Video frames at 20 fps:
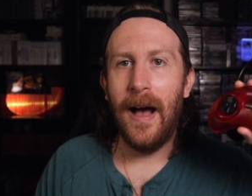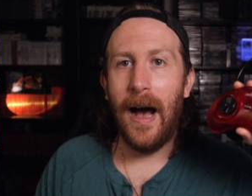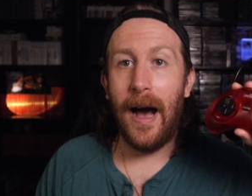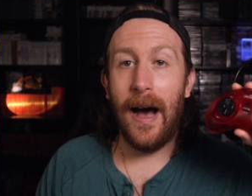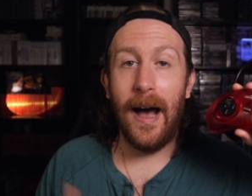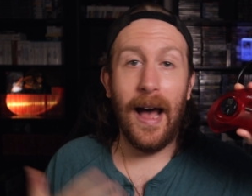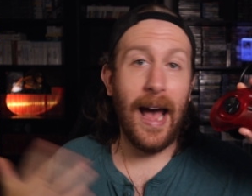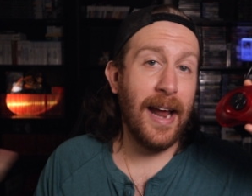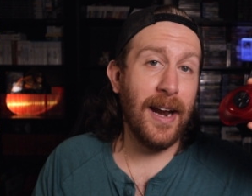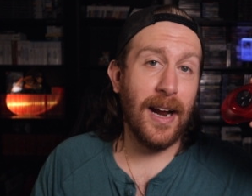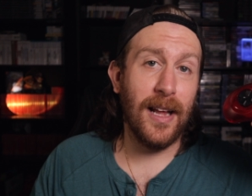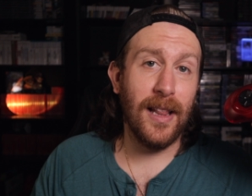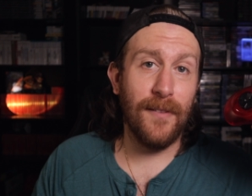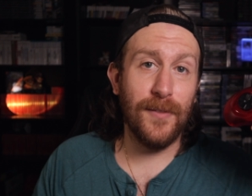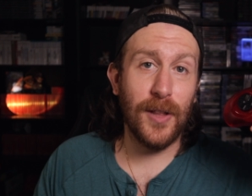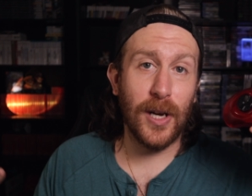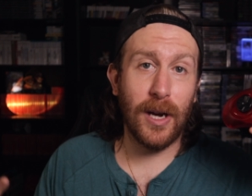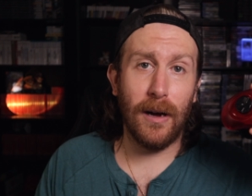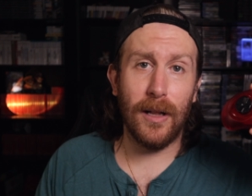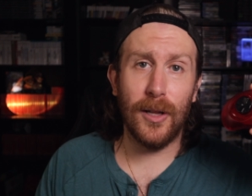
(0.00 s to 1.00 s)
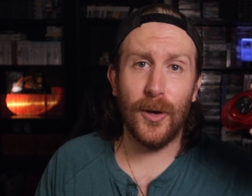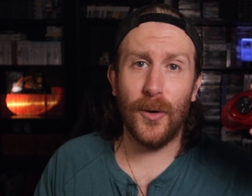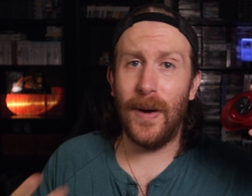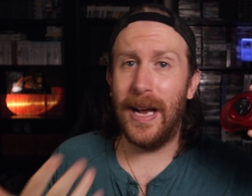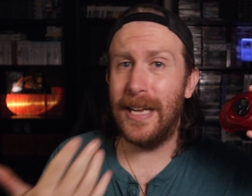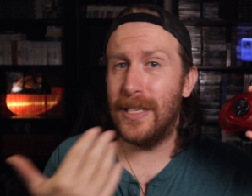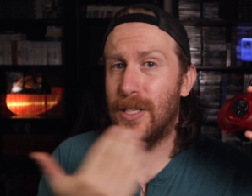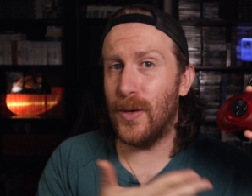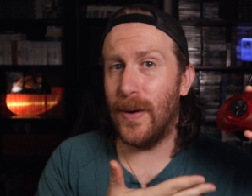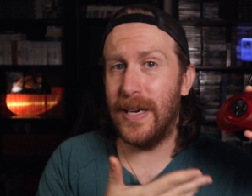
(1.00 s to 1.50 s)
And I love the color
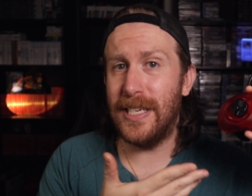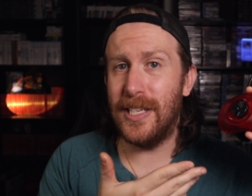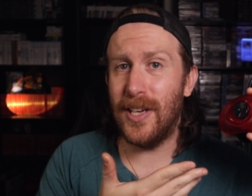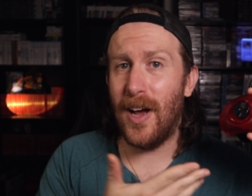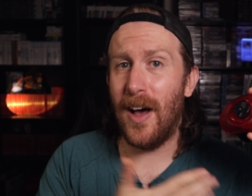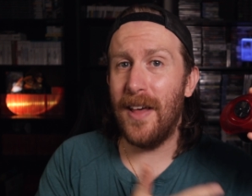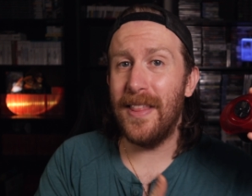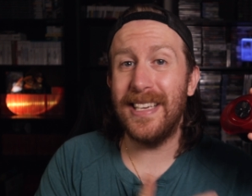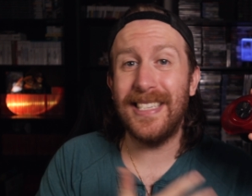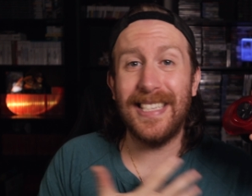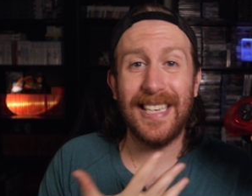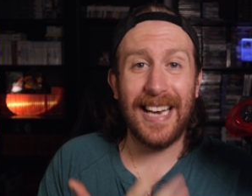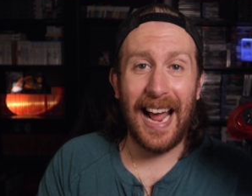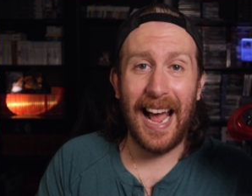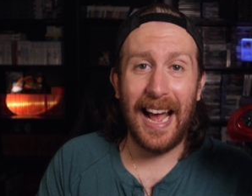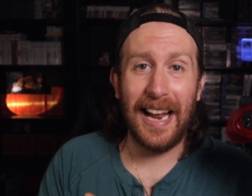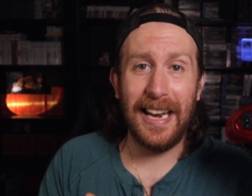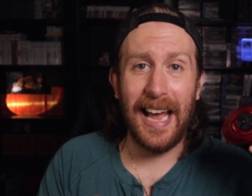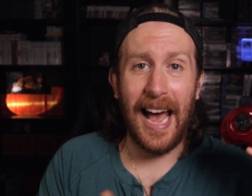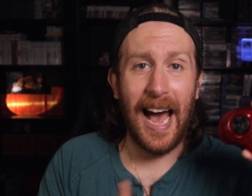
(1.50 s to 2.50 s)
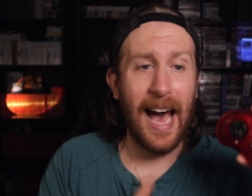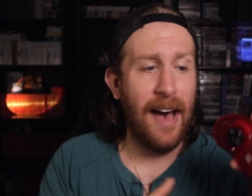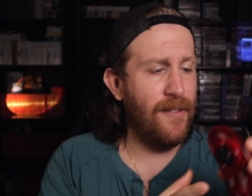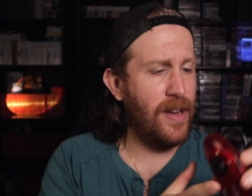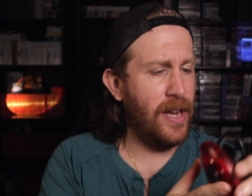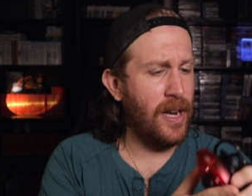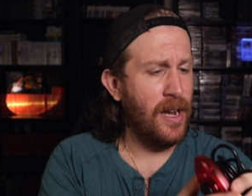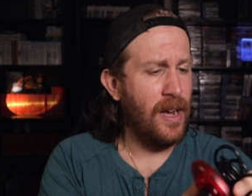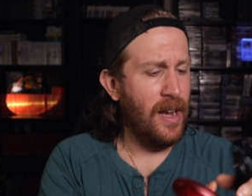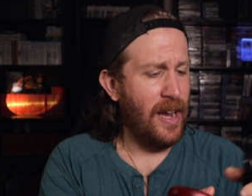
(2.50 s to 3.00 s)
red, so I saw this and I had to have
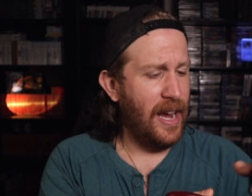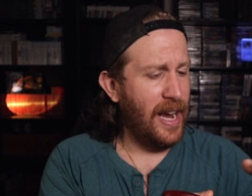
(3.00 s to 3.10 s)
it.